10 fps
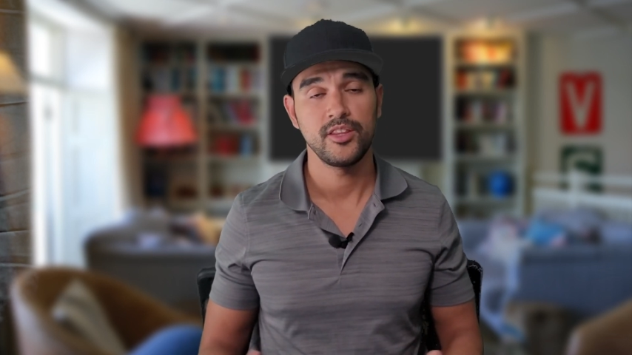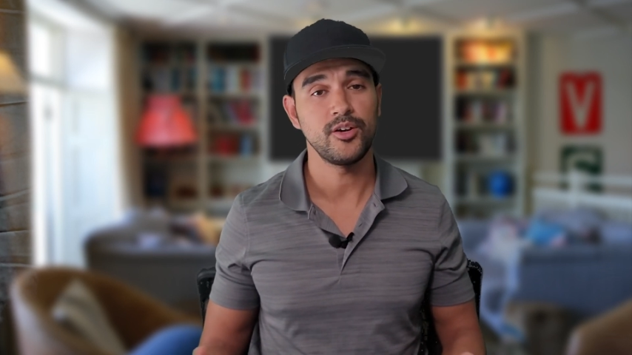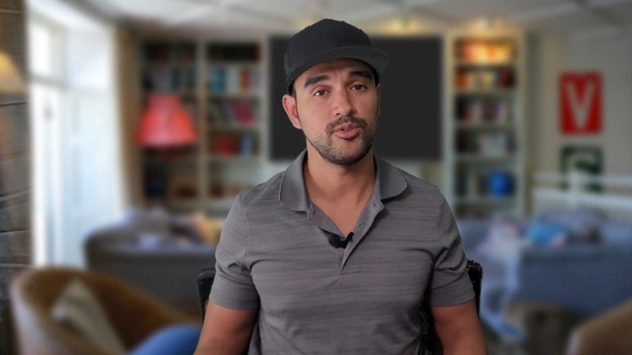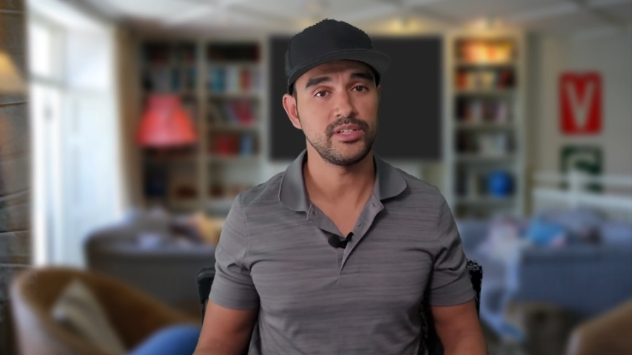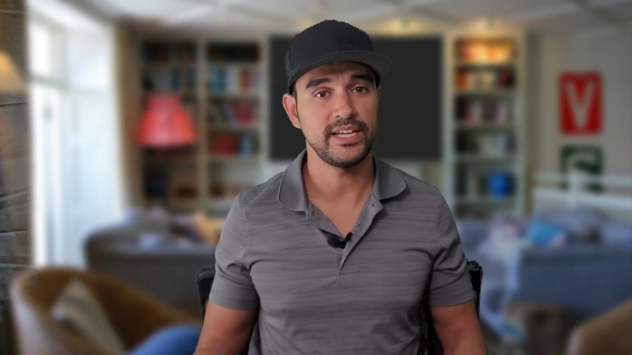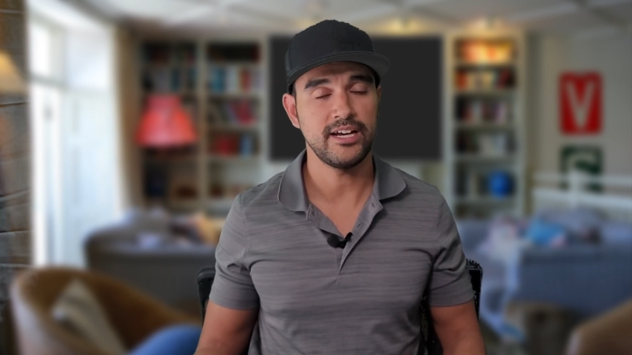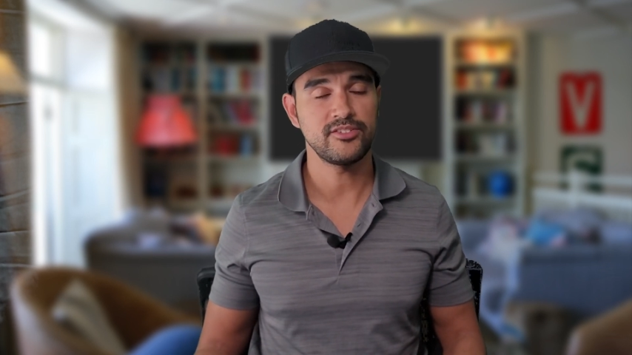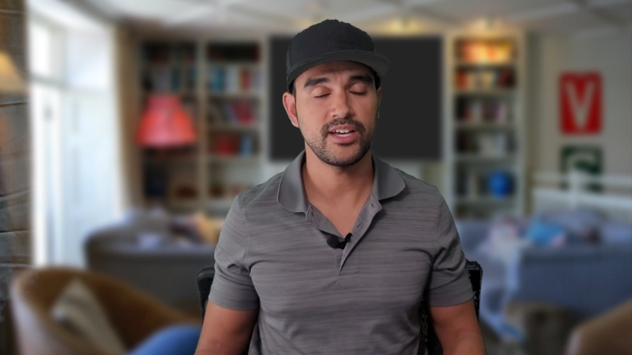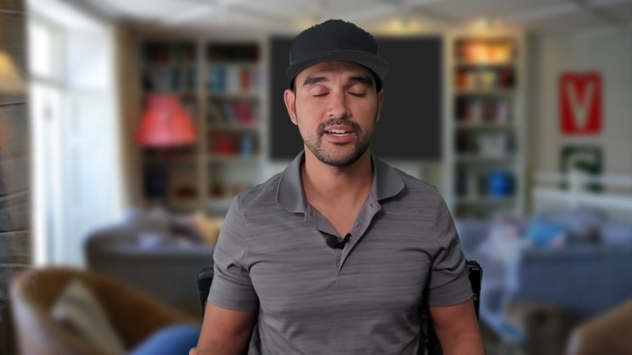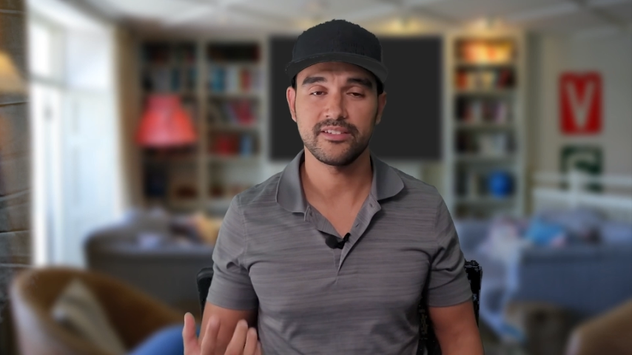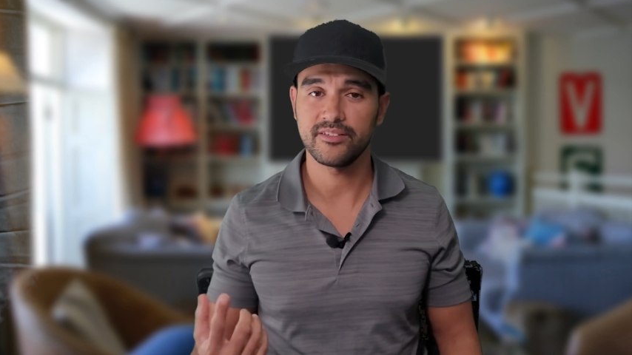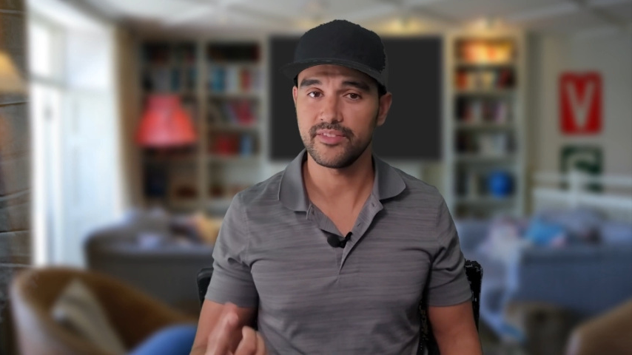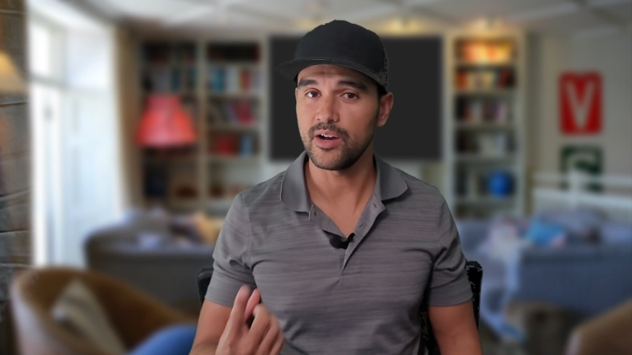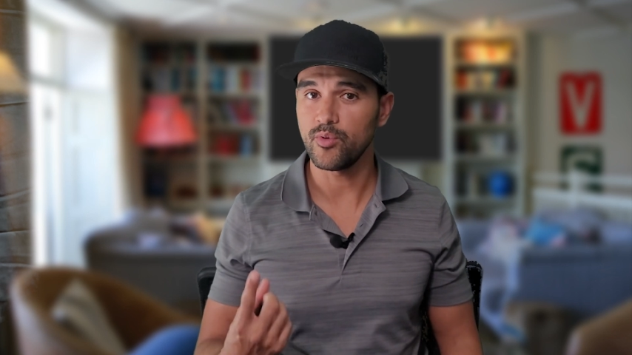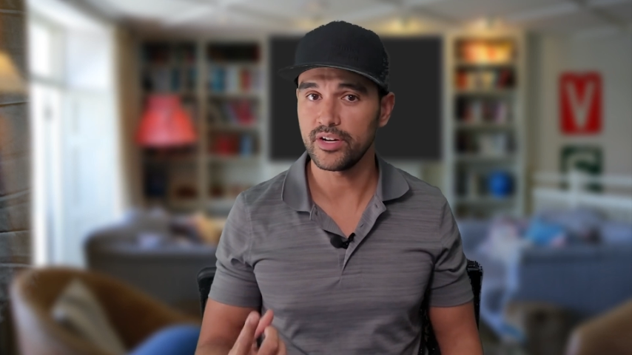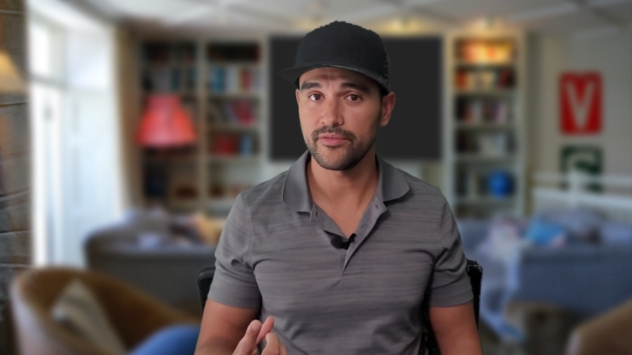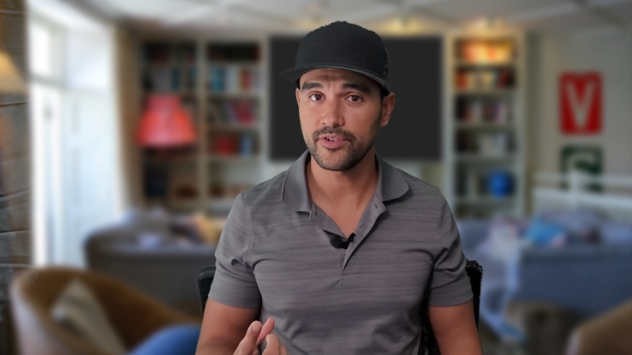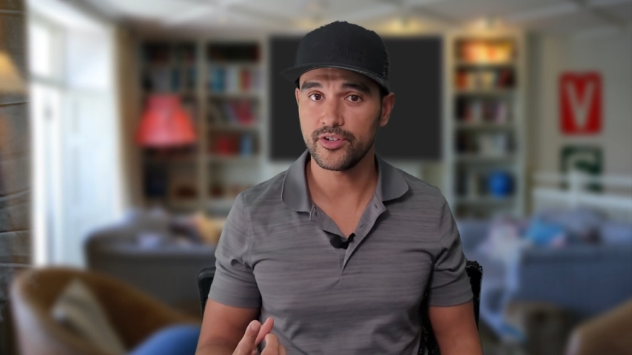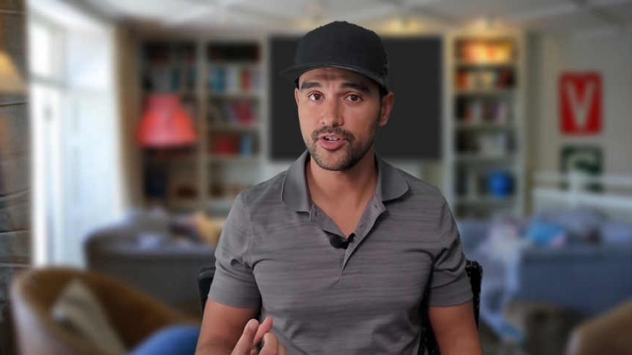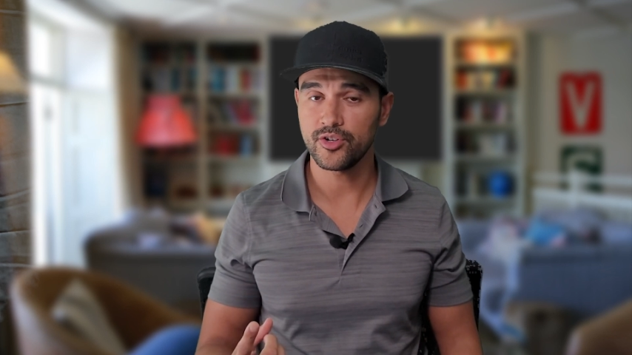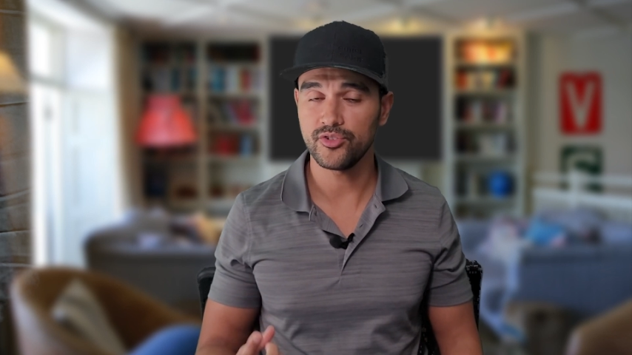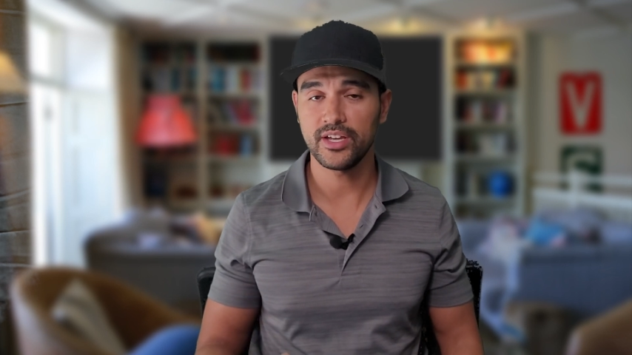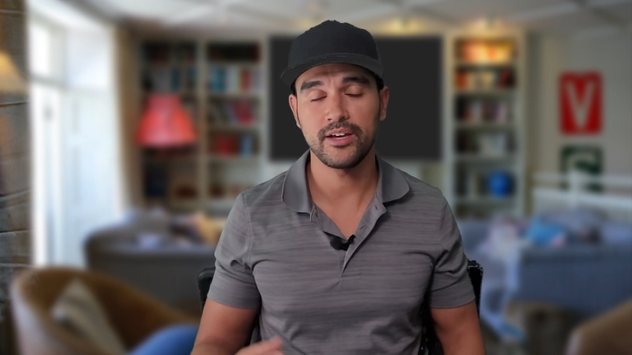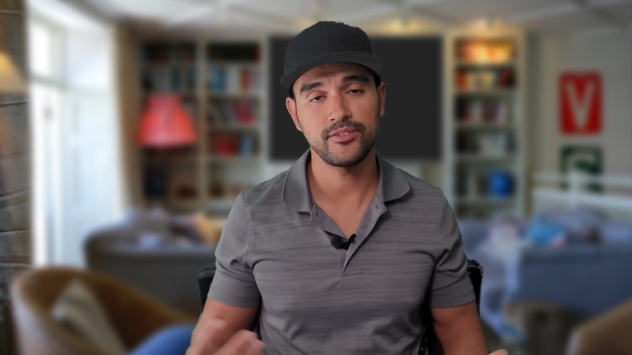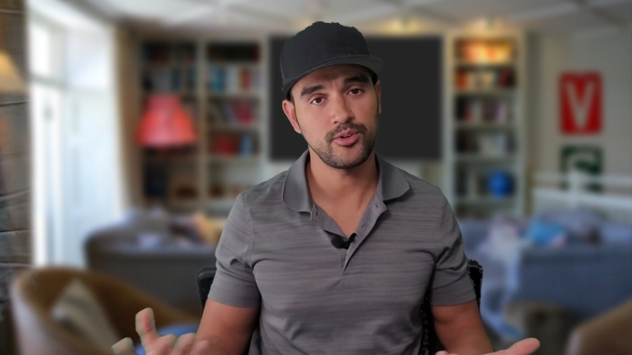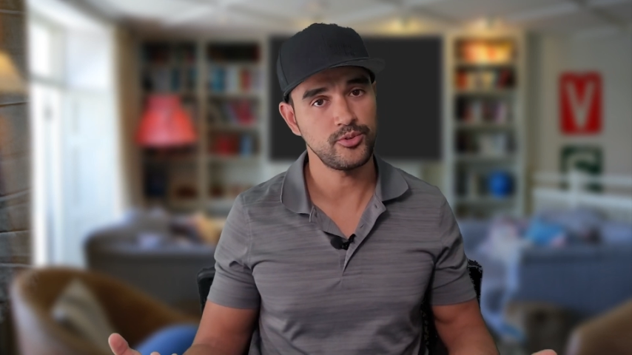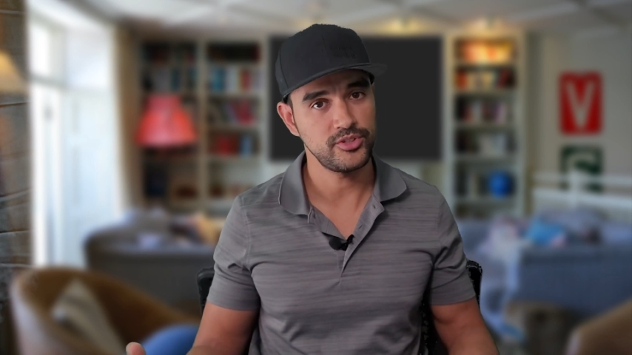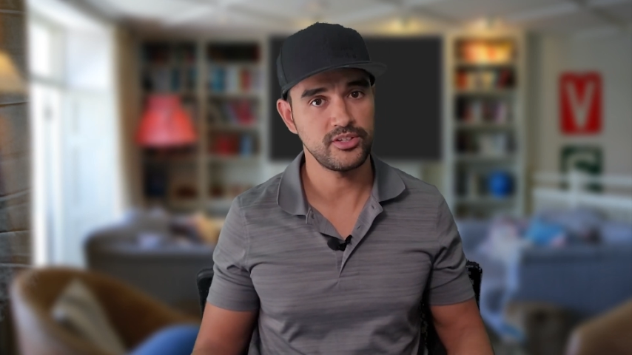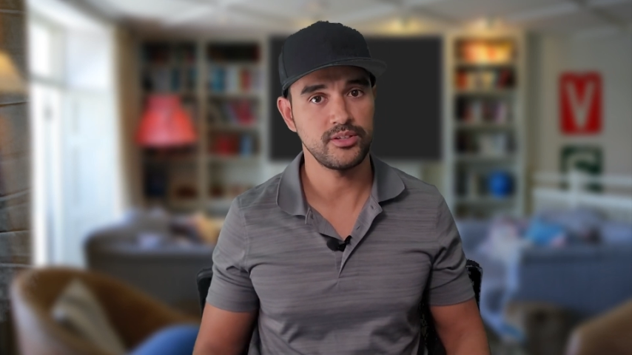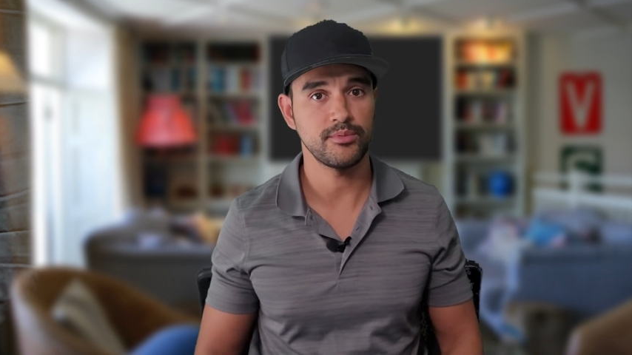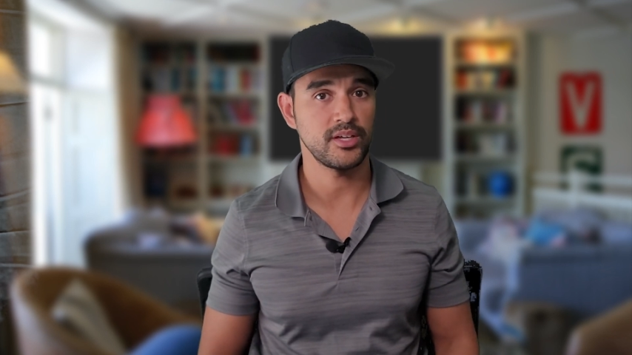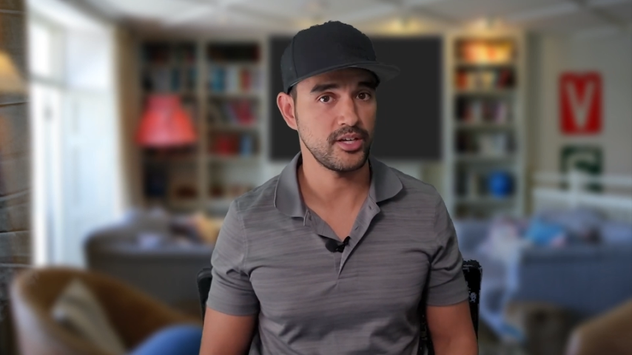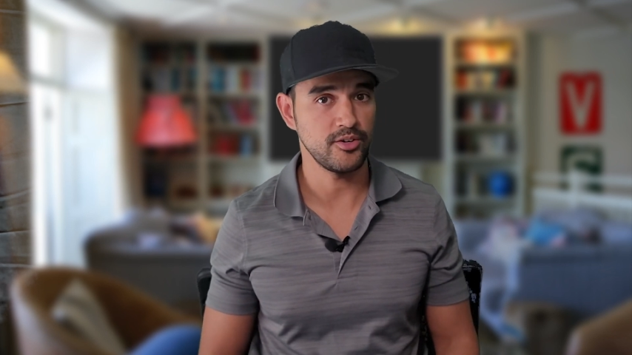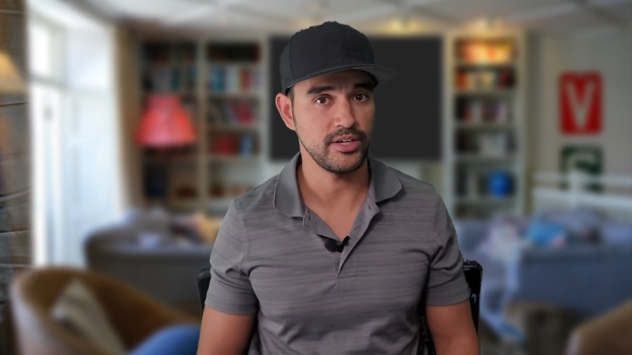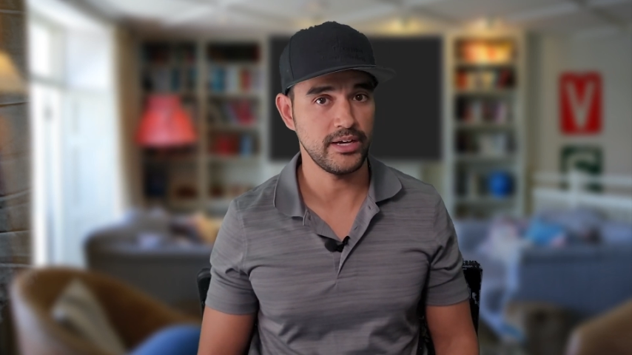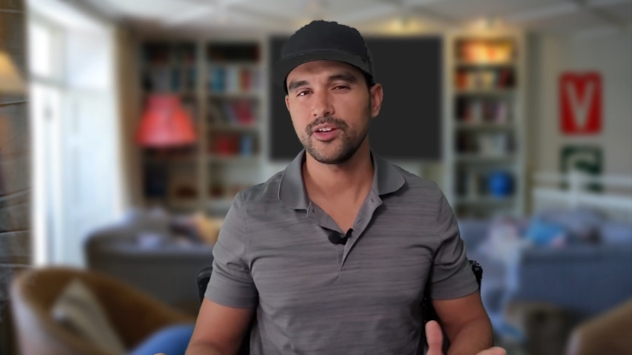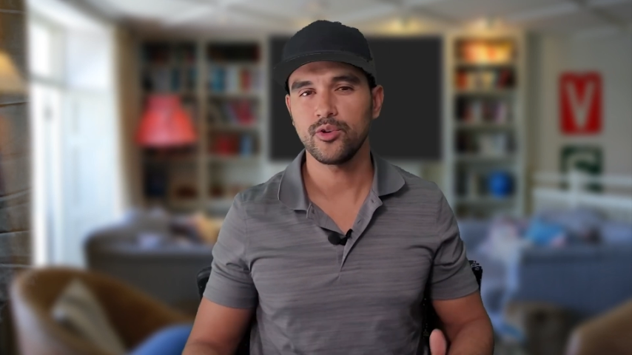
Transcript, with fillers: The only downside is if that one inverter goes down, the whole system's gonna go down.